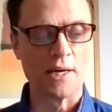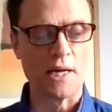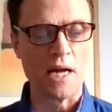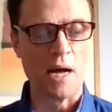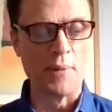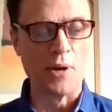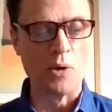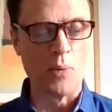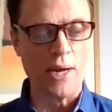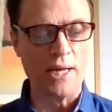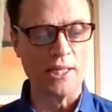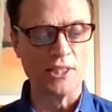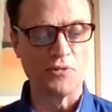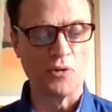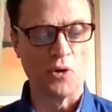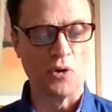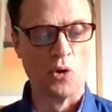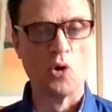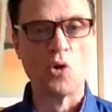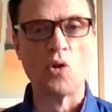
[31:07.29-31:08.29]
coming weeks for
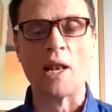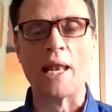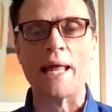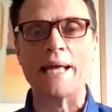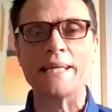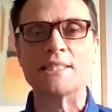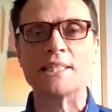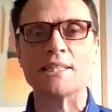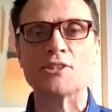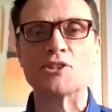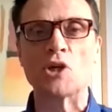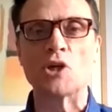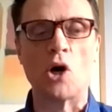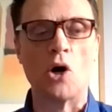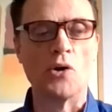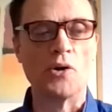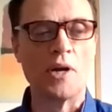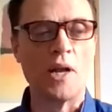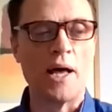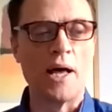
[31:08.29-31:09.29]
all the latest
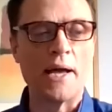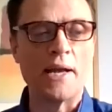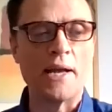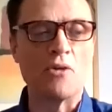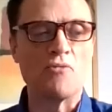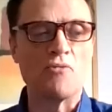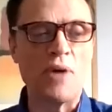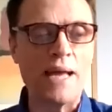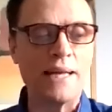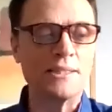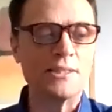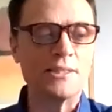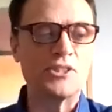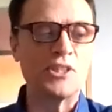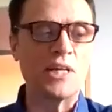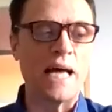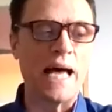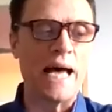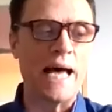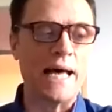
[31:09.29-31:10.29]
online events
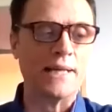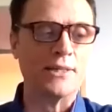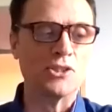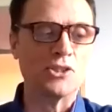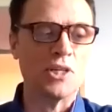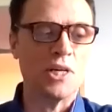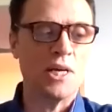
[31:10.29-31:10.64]
and